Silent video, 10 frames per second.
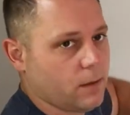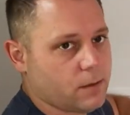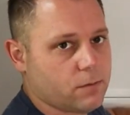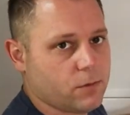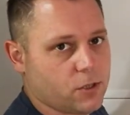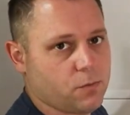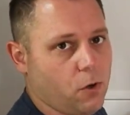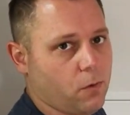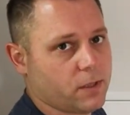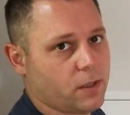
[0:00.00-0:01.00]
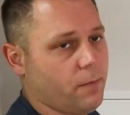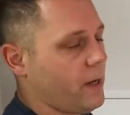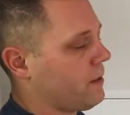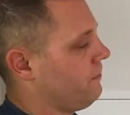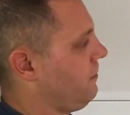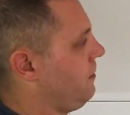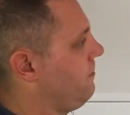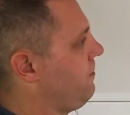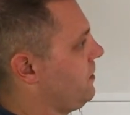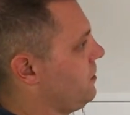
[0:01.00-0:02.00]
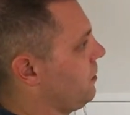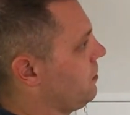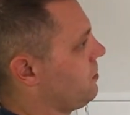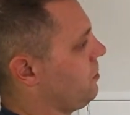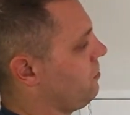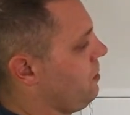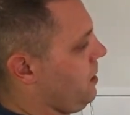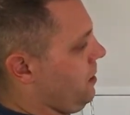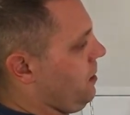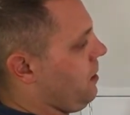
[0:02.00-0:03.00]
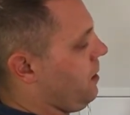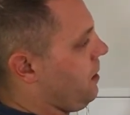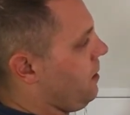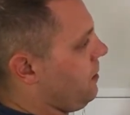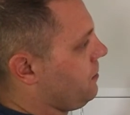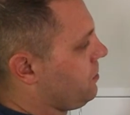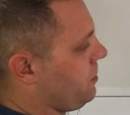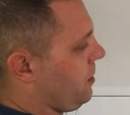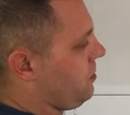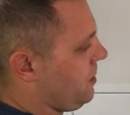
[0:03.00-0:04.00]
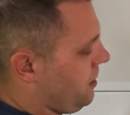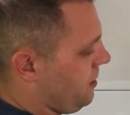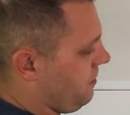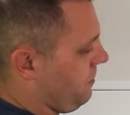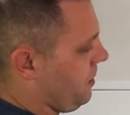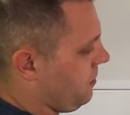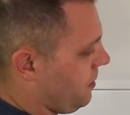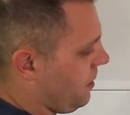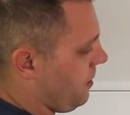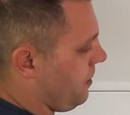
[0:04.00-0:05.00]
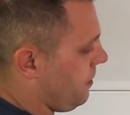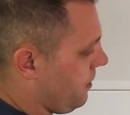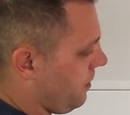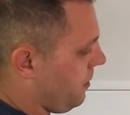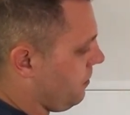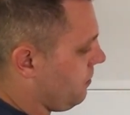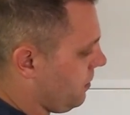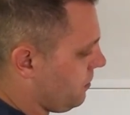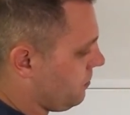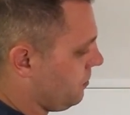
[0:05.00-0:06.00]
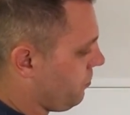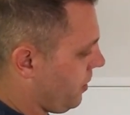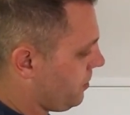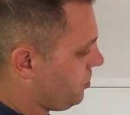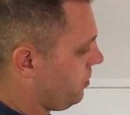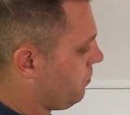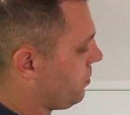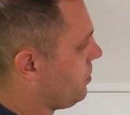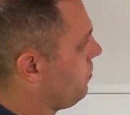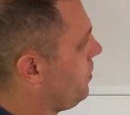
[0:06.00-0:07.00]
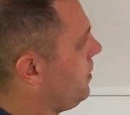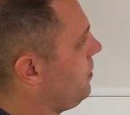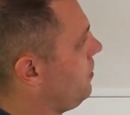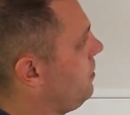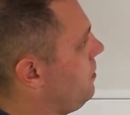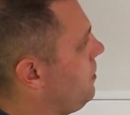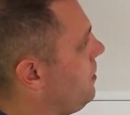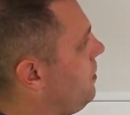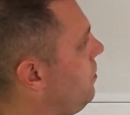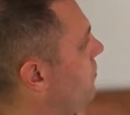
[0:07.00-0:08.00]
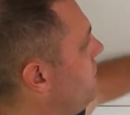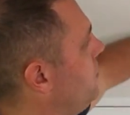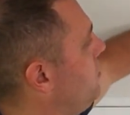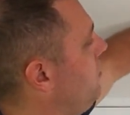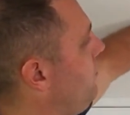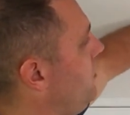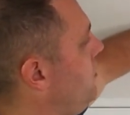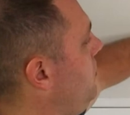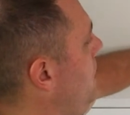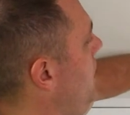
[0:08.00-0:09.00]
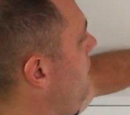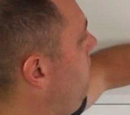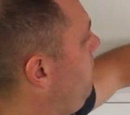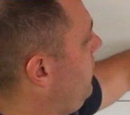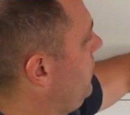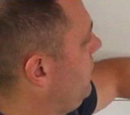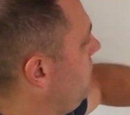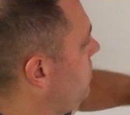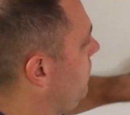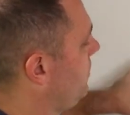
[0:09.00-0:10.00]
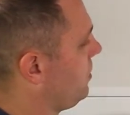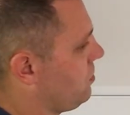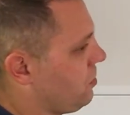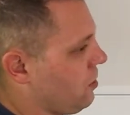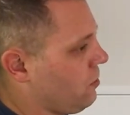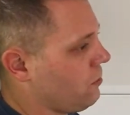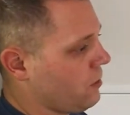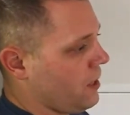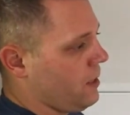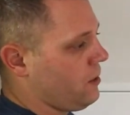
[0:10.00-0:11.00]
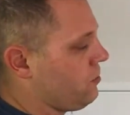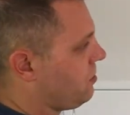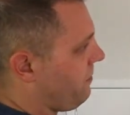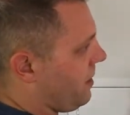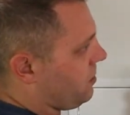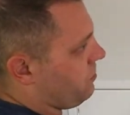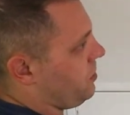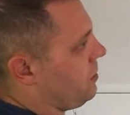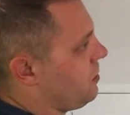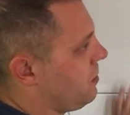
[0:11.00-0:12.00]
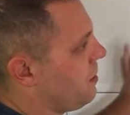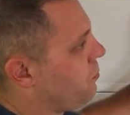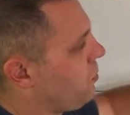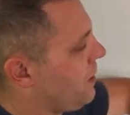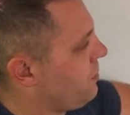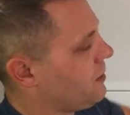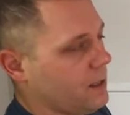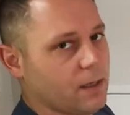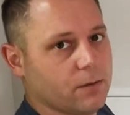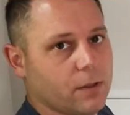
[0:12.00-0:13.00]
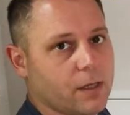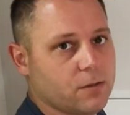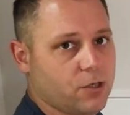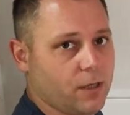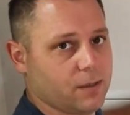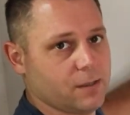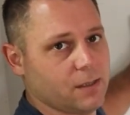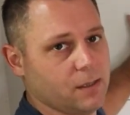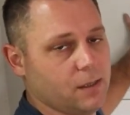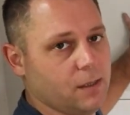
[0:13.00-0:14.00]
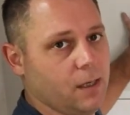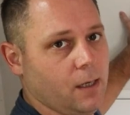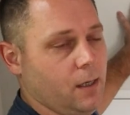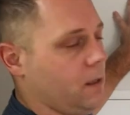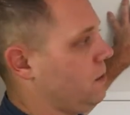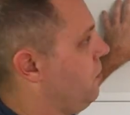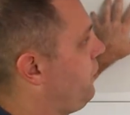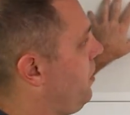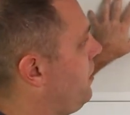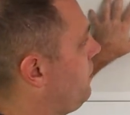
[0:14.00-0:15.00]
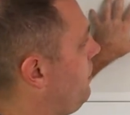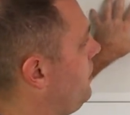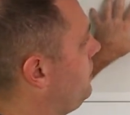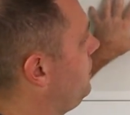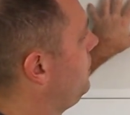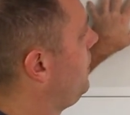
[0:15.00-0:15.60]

it's just more work to come back and fix it. So take your time and gradually work your way over the surface, feeling the surface as you go. Use the vacuum, clean it up, wipe it down, and check to see your progress